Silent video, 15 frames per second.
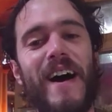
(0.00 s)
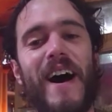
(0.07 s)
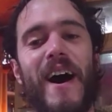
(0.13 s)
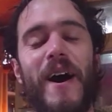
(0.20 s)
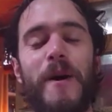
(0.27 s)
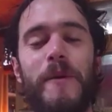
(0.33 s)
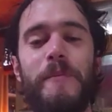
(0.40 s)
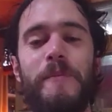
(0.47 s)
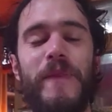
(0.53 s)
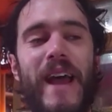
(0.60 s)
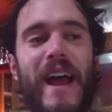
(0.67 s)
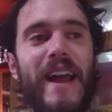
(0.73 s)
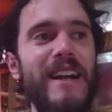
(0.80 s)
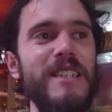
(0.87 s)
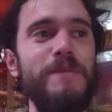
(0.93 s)
Um,
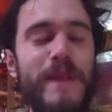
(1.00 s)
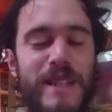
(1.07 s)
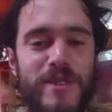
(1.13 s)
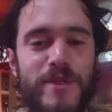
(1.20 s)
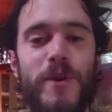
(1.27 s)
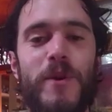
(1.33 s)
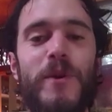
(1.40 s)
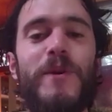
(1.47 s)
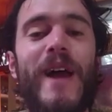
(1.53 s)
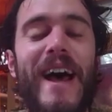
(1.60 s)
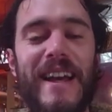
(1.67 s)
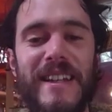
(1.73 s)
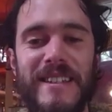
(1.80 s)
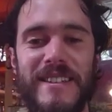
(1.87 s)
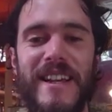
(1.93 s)
and I spent two
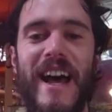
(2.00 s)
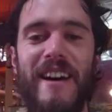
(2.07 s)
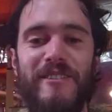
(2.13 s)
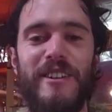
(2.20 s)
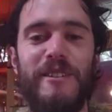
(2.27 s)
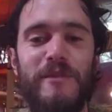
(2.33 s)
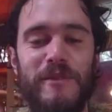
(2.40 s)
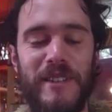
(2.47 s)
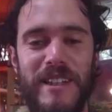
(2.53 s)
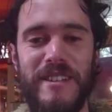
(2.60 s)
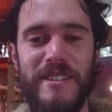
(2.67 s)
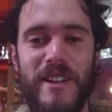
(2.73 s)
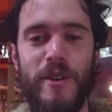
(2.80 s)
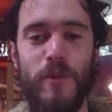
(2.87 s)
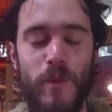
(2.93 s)
days having
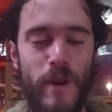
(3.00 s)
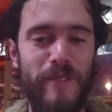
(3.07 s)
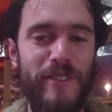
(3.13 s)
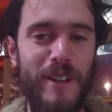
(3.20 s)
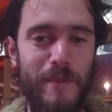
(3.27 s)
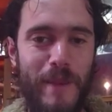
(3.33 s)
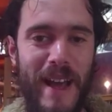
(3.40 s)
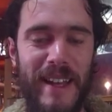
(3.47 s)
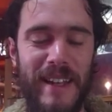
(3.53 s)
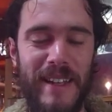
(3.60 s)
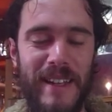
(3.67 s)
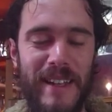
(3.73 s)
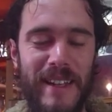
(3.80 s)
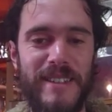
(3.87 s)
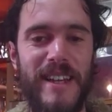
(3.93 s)
these horrific panic
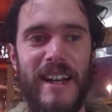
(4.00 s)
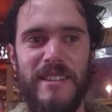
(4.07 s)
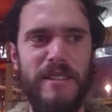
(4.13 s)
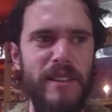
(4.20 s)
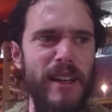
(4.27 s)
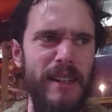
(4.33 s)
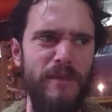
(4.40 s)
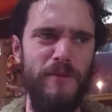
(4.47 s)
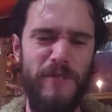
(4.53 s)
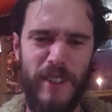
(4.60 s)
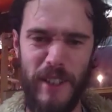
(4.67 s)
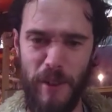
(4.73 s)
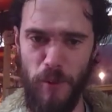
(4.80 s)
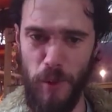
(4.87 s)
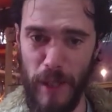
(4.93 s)
attacks and like
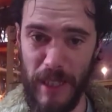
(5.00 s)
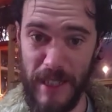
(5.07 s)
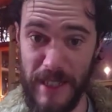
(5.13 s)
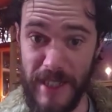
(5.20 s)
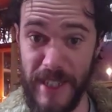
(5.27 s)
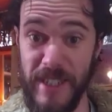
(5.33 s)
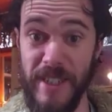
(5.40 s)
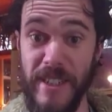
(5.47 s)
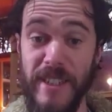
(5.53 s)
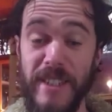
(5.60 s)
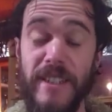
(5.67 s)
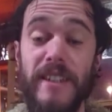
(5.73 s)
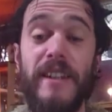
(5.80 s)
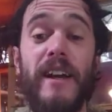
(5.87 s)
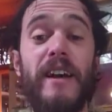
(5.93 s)
feeling really
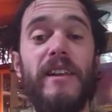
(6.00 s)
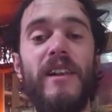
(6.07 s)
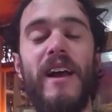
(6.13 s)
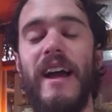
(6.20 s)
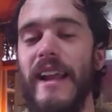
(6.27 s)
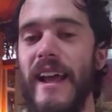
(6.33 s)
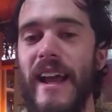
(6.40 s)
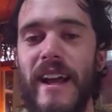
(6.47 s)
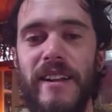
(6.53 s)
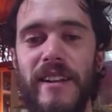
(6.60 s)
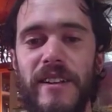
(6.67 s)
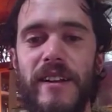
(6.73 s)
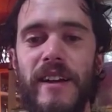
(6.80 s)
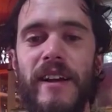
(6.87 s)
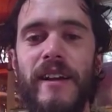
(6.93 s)
dizzy and
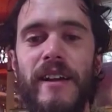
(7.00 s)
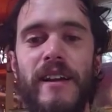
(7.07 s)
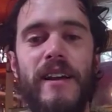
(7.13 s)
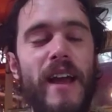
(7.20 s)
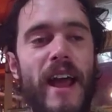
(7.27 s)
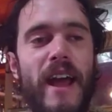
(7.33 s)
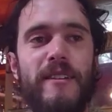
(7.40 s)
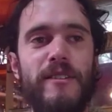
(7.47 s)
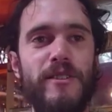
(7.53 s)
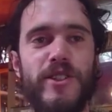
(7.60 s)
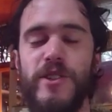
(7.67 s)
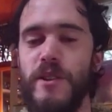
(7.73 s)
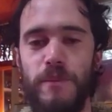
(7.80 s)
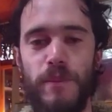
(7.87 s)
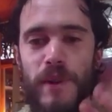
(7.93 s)
lightheaded and
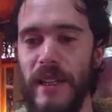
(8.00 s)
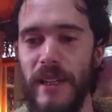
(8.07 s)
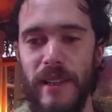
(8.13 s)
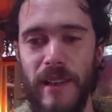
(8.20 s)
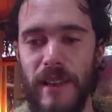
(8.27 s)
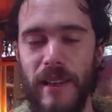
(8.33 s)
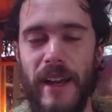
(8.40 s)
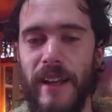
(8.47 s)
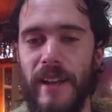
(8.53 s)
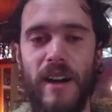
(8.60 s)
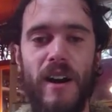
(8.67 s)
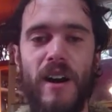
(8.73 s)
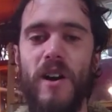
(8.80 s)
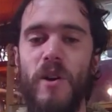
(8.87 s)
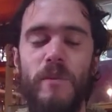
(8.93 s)
just completely like,
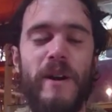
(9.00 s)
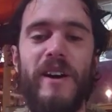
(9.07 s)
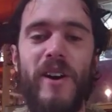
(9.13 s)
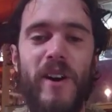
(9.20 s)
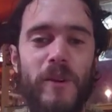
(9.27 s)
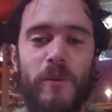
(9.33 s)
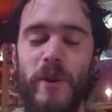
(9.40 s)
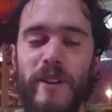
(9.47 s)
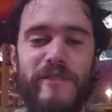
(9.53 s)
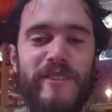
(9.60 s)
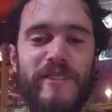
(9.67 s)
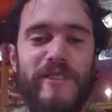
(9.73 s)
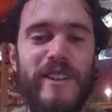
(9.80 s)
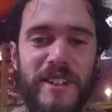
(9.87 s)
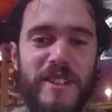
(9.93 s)
oh my god, what have
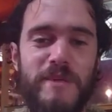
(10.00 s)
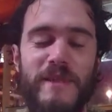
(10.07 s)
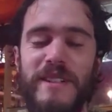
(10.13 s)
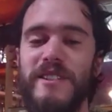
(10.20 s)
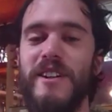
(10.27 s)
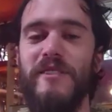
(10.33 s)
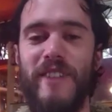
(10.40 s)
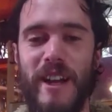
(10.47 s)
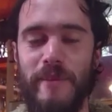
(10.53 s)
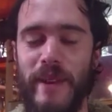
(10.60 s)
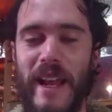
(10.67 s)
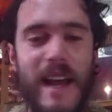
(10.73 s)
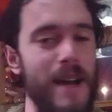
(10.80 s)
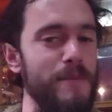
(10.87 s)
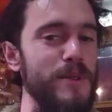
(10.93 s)
I done to myself?
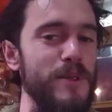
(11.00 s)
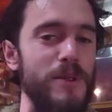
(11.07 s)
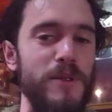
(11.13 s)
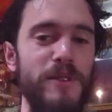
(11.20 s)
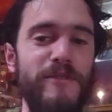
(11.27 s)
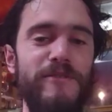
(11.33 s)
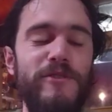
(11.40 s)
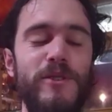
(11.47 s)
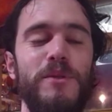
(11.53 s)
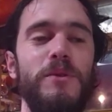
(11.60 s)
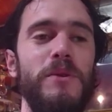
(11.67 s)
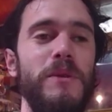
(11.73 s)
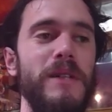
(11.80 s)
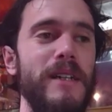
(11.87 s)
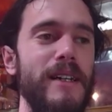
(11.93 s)
I'm an absolute
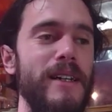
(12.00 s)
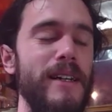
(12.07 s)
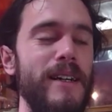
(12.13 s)
fool